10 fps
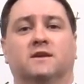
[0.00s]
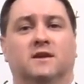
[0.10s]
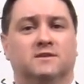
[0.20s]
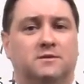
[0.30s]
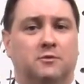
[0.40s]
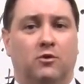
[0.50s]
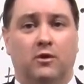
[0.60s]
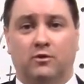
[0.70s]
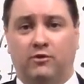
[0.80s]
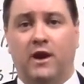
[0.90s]
and the customer
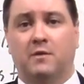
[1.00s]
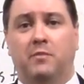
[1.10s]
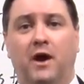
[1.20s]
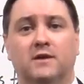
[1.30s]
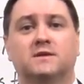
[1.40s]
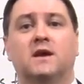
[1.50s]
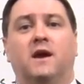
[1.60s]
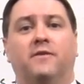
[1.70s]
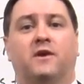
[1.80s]
or creating buzz,